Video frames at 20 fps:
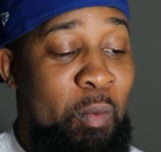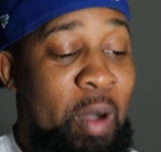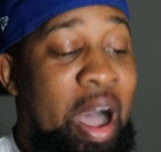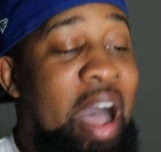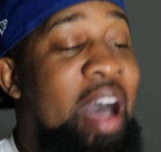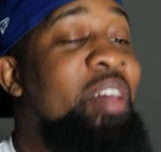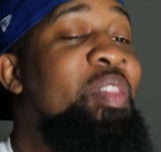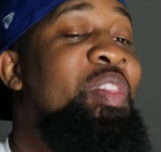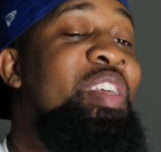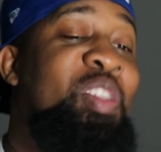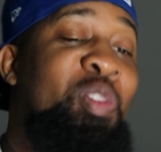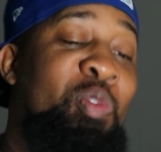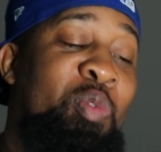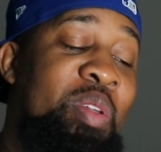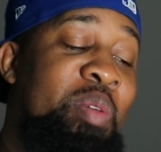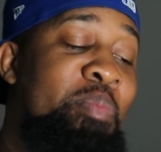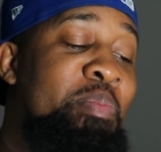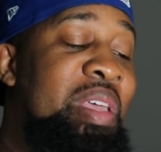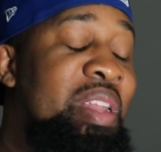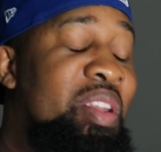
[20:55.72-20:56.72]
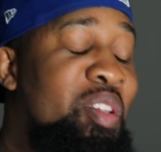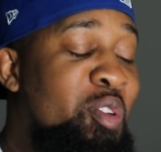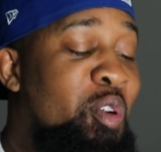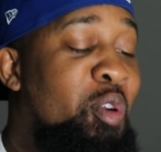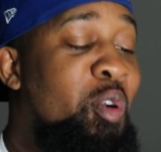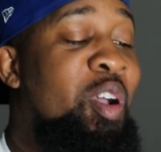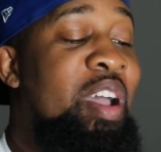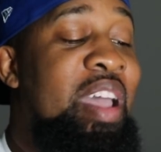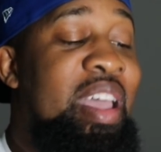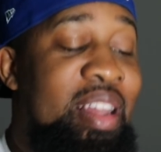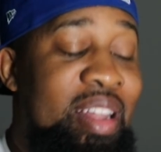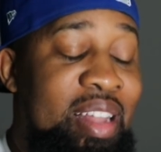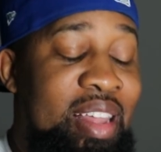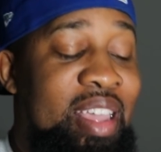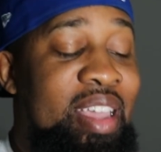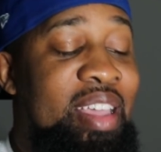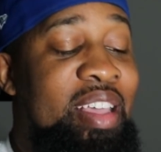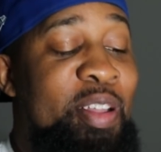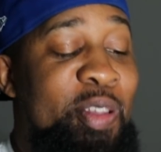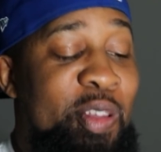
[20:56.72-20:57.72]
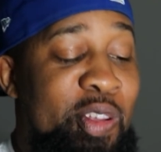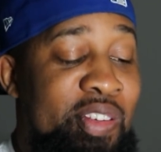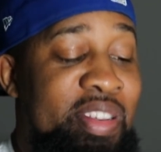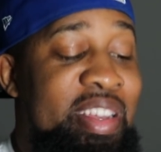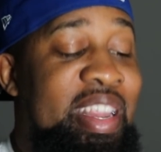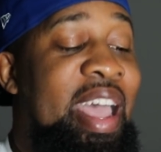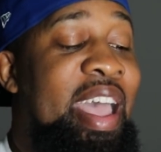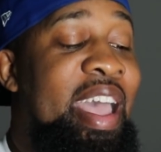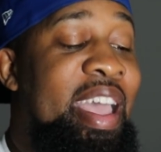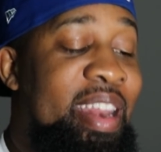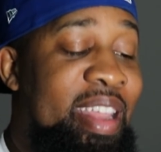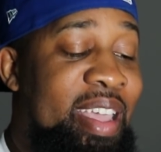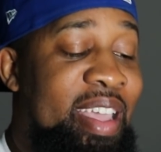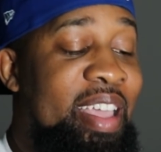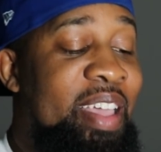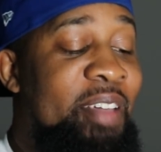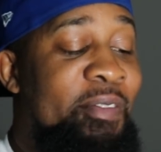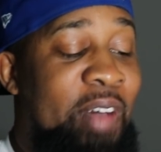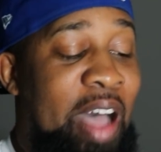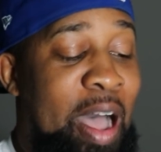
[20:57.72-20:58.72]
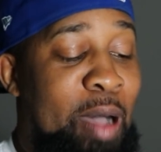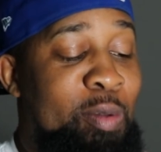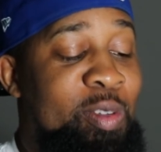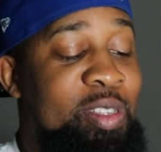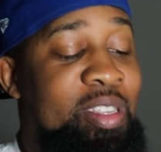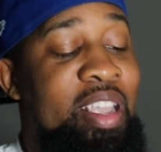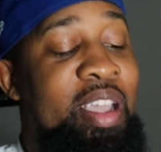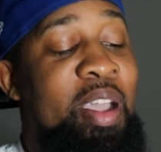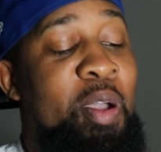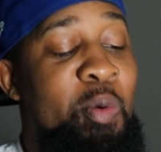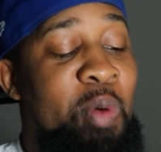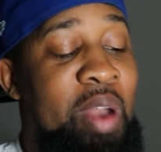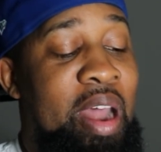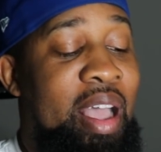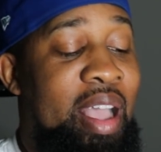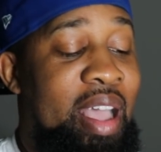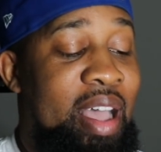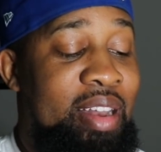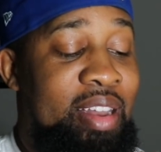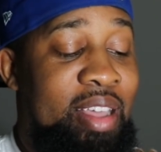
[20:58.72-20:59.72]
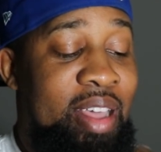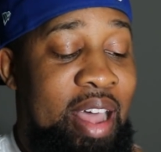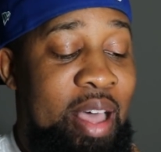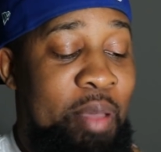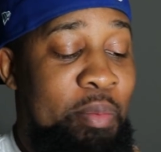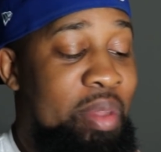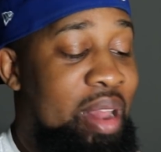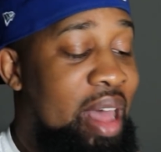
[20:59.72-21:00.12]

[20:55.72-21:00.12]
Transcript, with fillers: While this would have been greatly entertaining if I was there when I got that, i would